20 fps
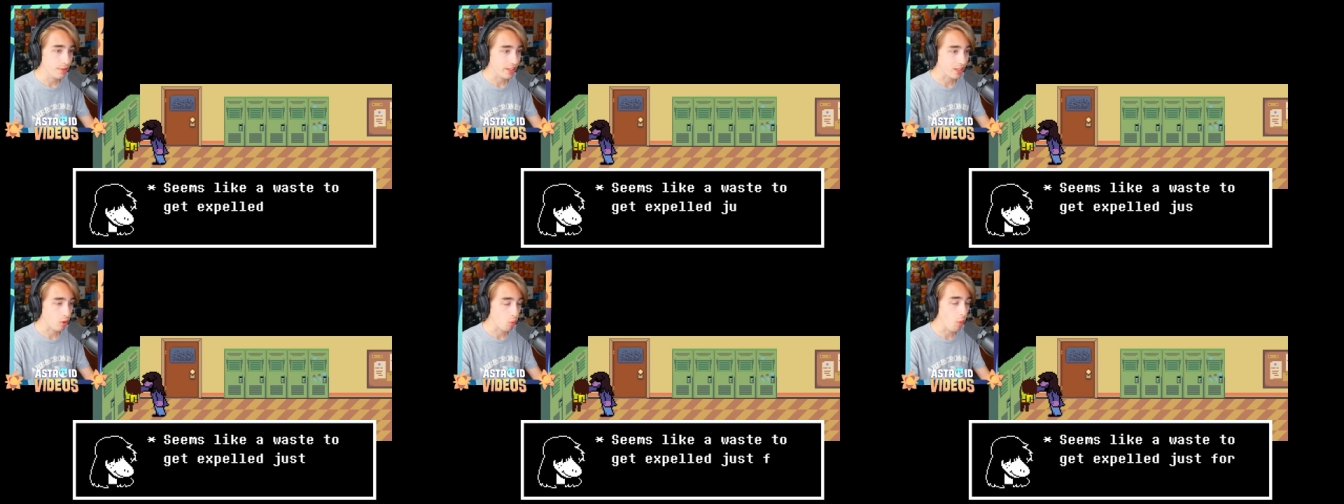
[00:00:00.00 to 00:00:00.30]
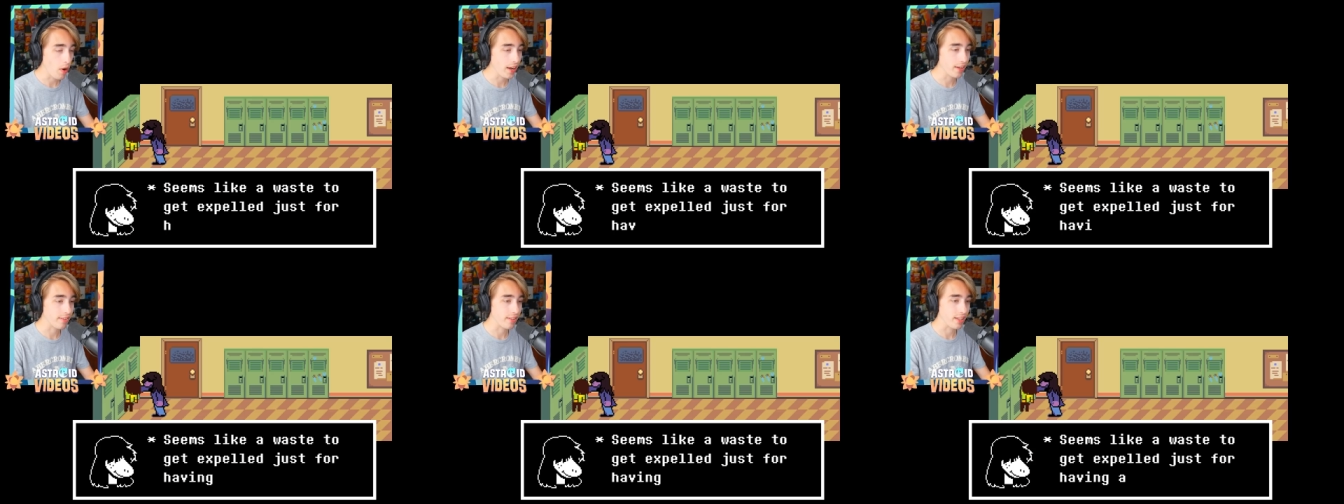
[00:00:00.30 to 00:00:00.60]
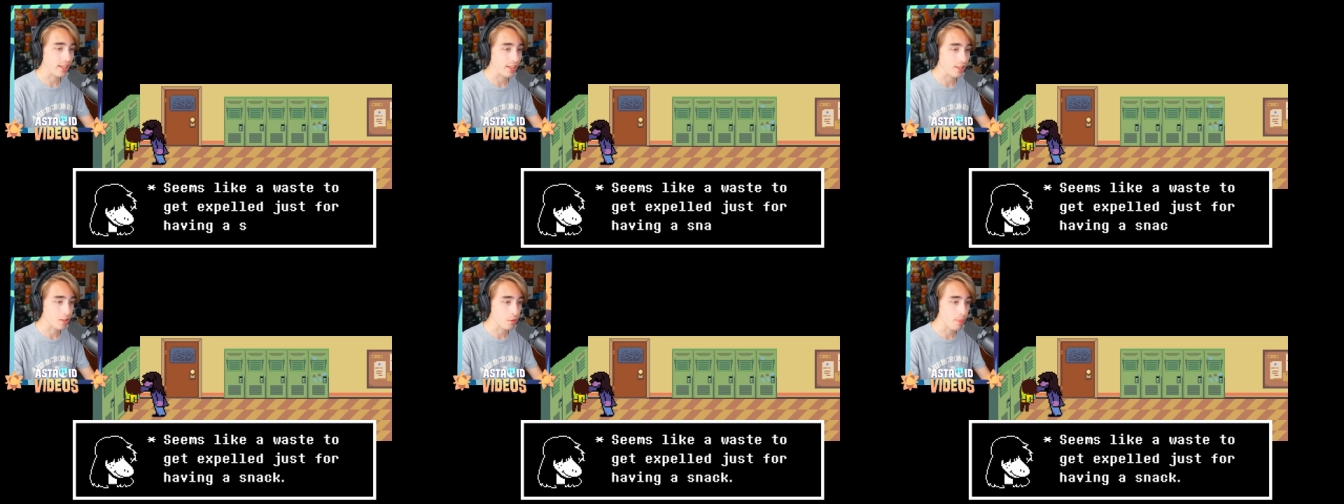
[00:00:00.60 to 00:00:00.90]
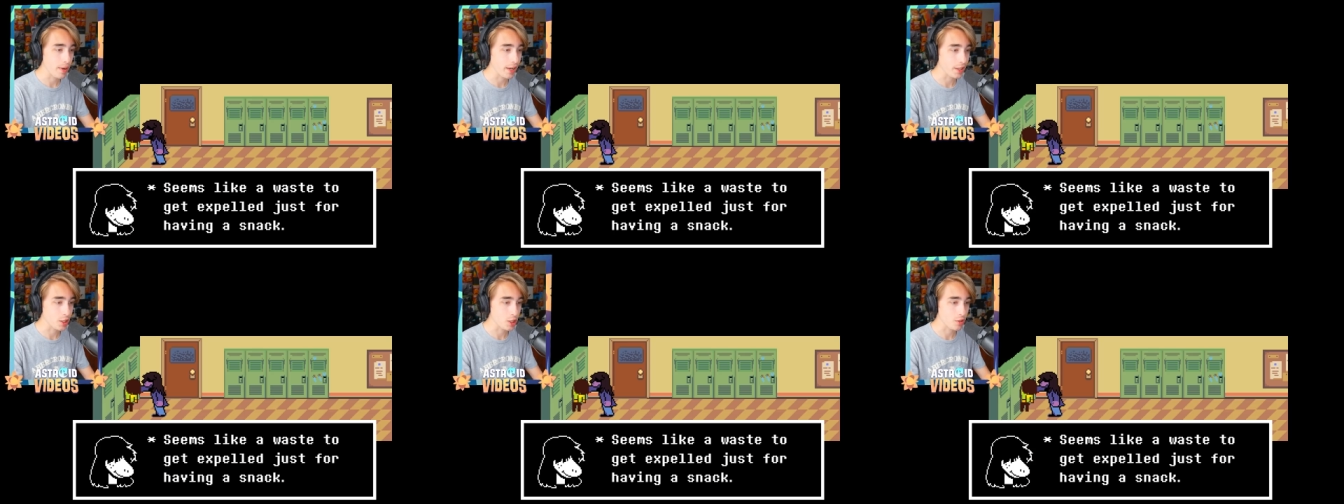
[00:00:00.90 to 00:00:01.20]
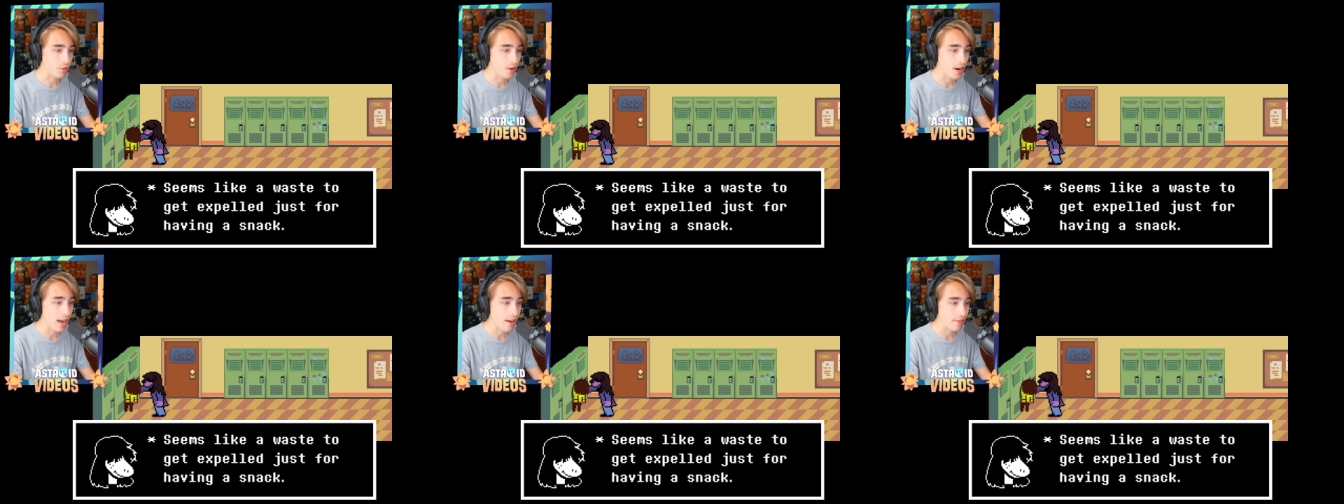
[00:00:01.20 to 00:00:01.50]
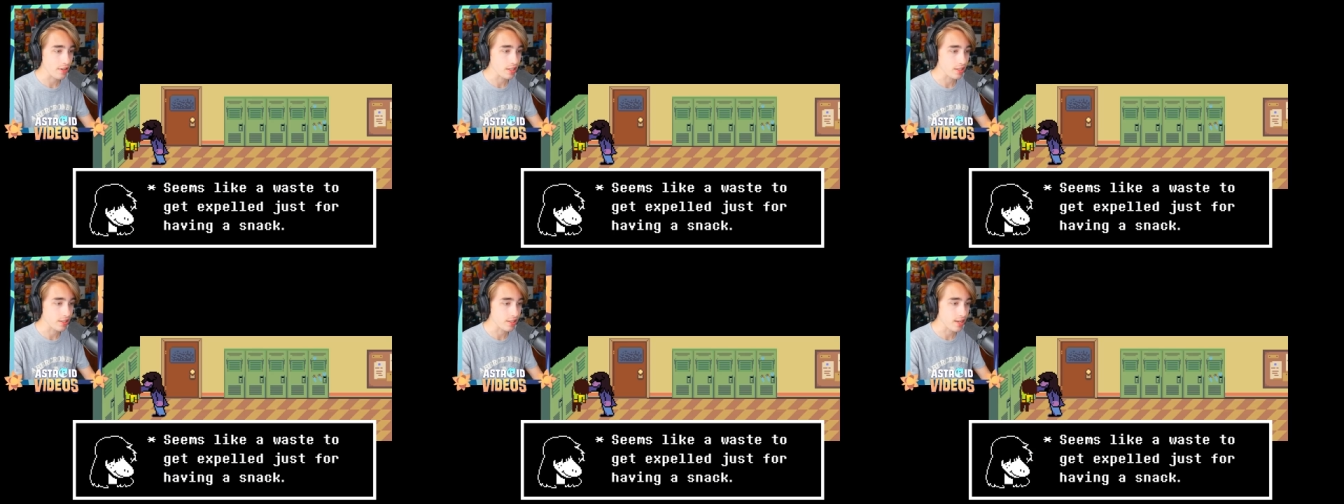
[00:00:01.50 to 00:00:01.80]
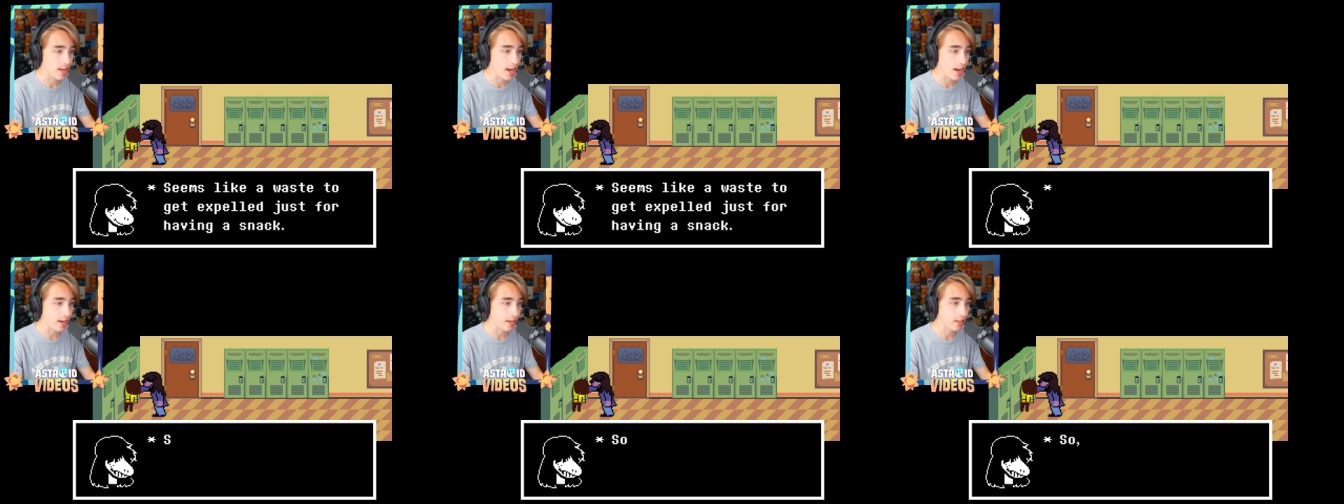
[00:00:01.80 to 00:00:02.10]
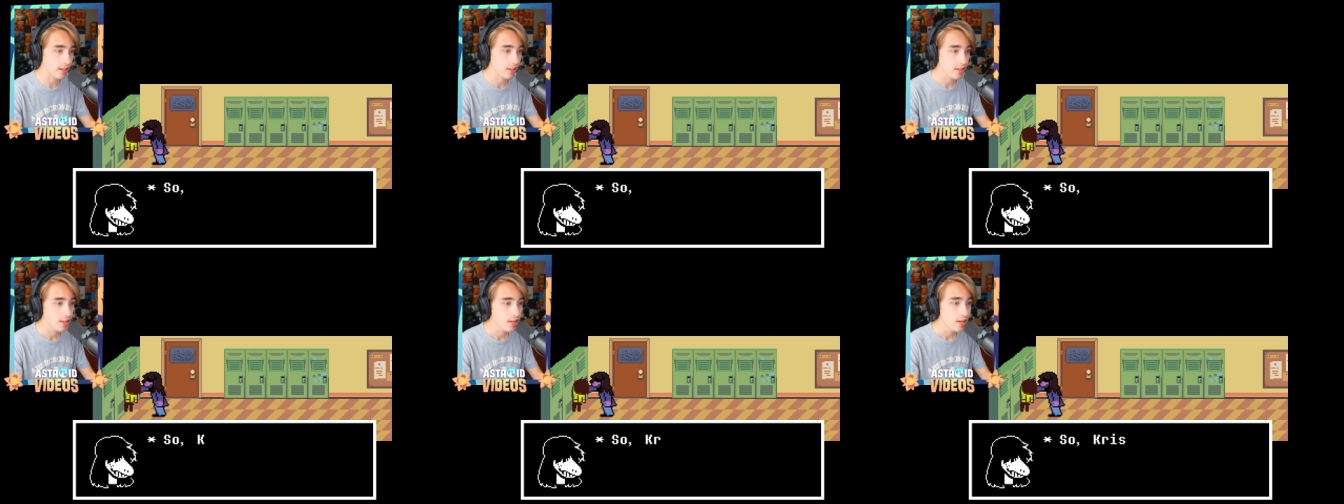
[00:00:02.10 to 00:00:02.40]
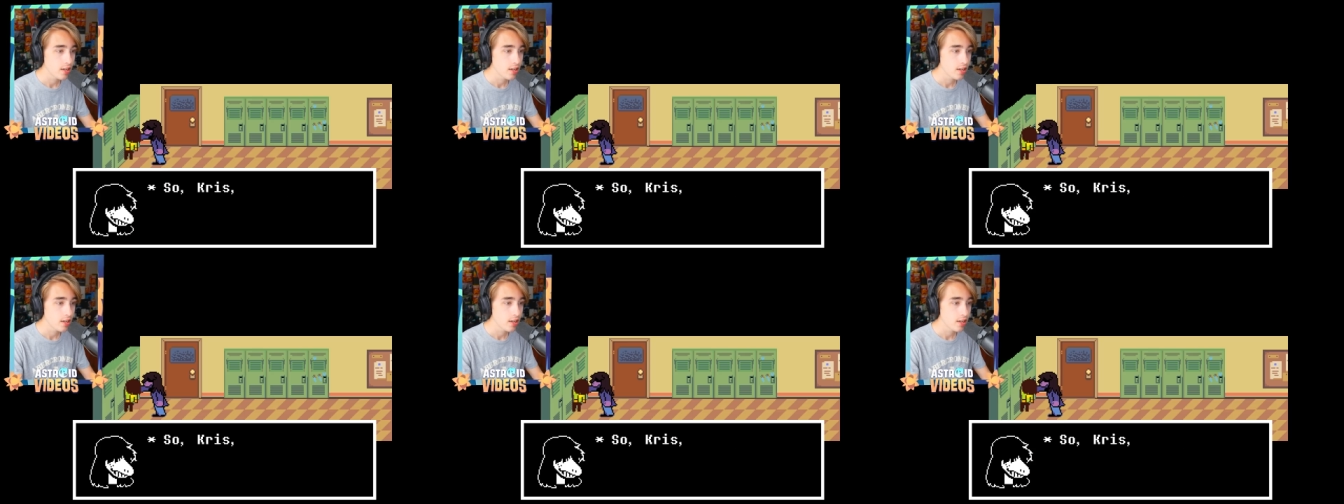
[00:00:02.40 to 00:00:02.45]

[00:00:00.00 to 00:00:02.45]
like a waste to get expelled just for having a snack.